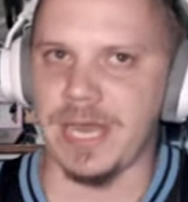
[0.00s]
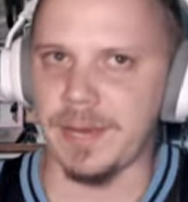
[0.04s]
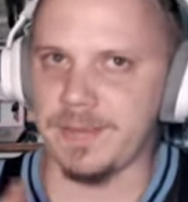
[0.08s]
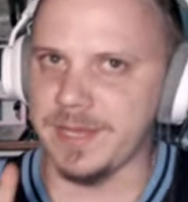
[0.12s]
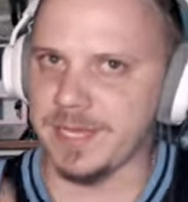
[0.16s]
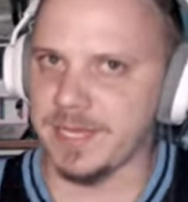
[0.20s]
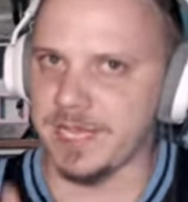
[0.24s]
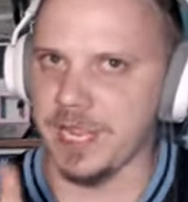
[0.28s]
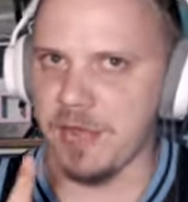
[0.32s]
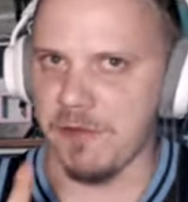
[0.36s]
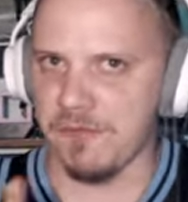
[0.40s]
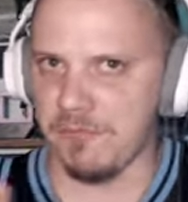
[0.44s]
got to
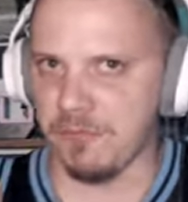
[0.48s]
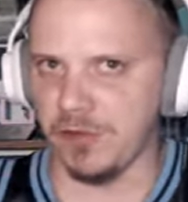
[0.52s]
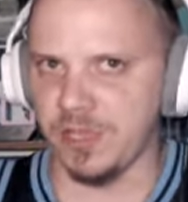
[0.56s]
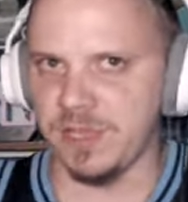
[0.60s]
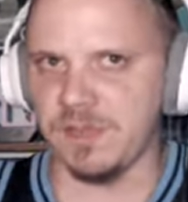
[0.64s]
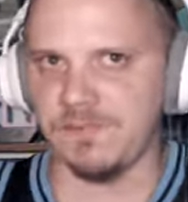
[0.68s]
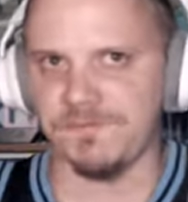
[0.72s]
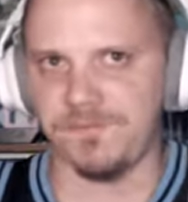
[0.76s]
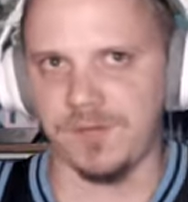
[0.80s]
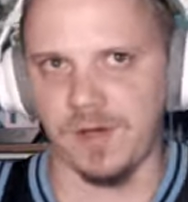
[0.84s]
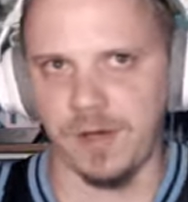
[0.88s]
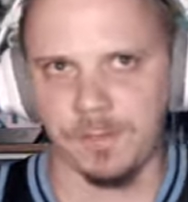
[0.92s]
be careful.
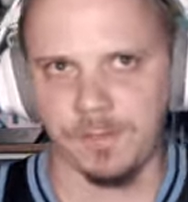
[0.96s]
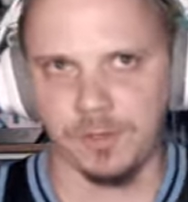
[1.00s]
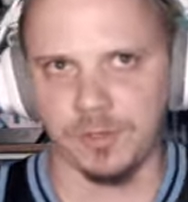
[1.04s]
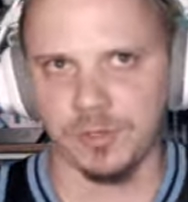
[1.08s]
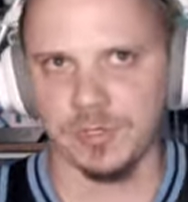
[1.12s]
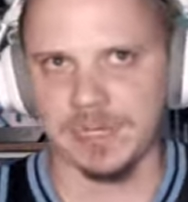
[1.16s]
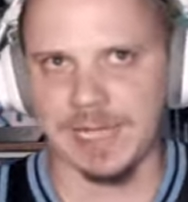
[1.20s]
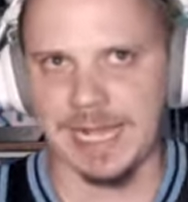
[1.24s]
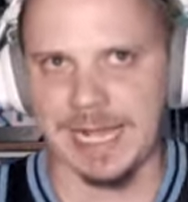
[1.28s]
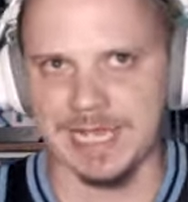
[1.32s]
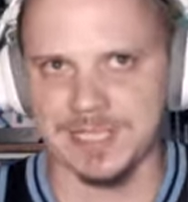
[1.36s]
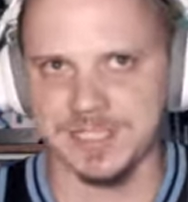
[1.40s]
He
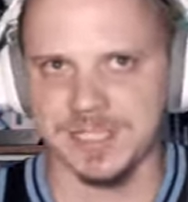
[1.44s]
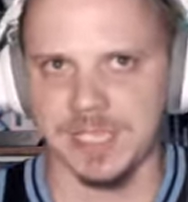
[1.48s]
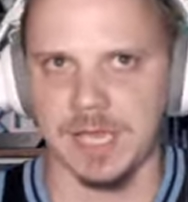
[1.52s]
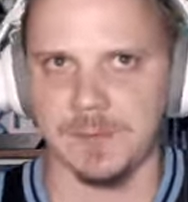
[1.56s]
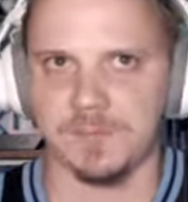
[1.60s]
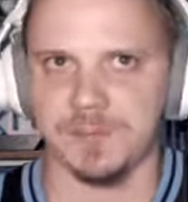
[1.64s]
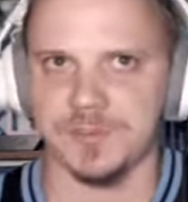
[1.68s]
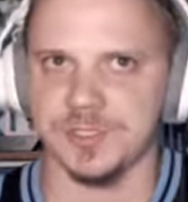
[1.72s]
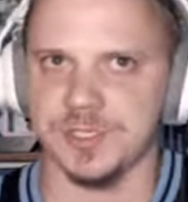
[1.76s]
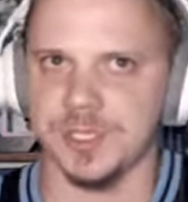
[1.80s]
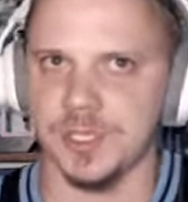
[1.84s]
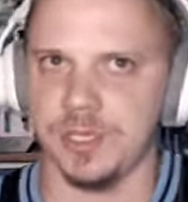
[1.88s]
fumbled last
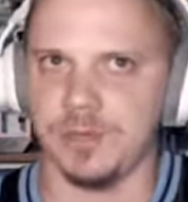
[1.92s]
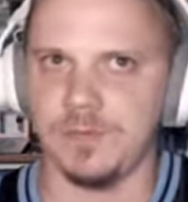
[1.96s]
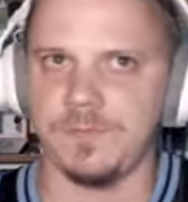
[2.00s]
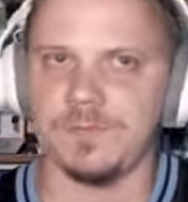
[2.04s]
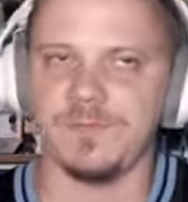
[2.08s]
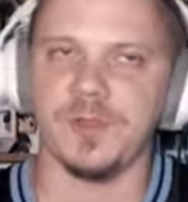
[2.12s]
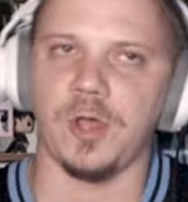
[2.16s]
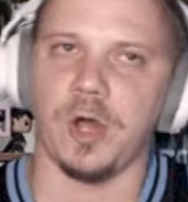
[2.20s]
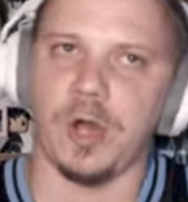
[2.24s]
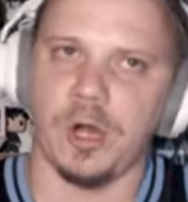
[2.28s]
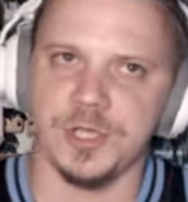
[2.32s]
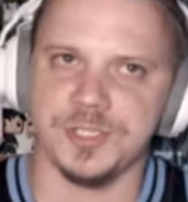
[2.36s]

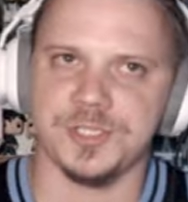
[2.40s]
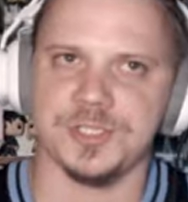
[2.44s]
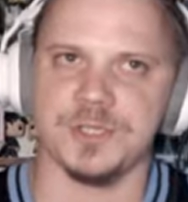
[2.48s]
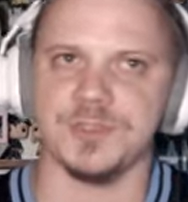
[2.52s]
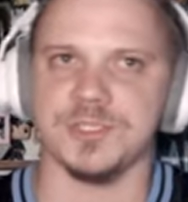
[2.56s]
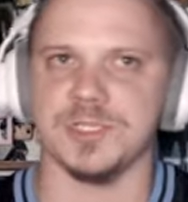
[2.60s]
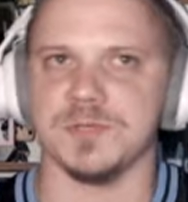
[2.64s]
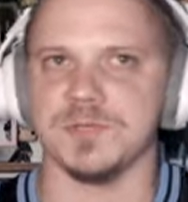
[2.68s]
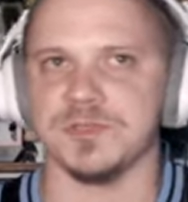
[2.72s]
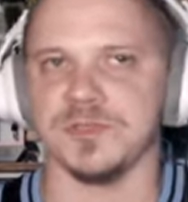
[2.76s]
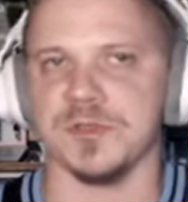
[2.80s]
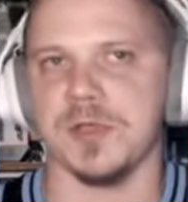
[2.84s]
episode. Also
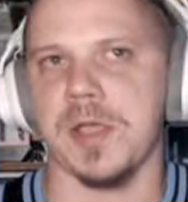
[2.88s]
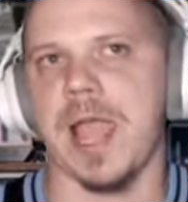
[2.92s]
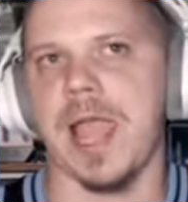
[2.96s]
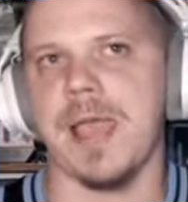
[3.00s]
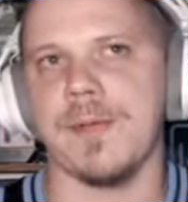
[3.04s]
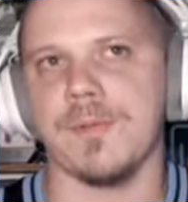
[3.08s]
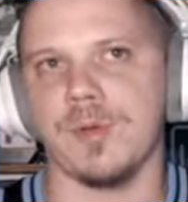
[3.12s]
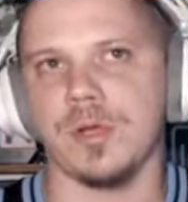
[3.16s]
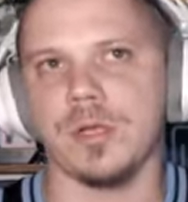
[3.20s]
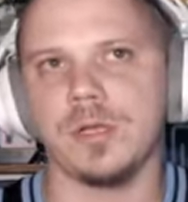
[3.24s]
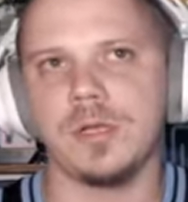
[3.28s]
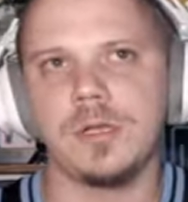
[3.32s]

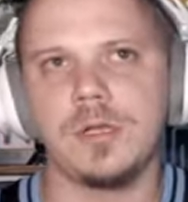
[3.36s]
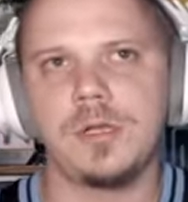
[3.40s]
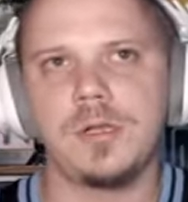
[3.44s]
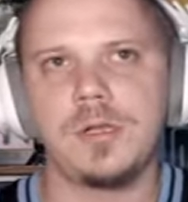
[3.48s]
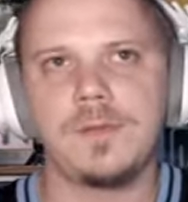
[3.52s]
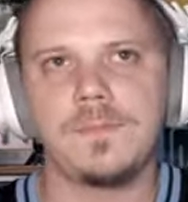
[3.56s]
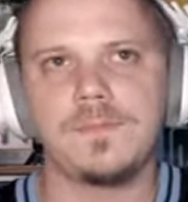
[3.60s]
subscriber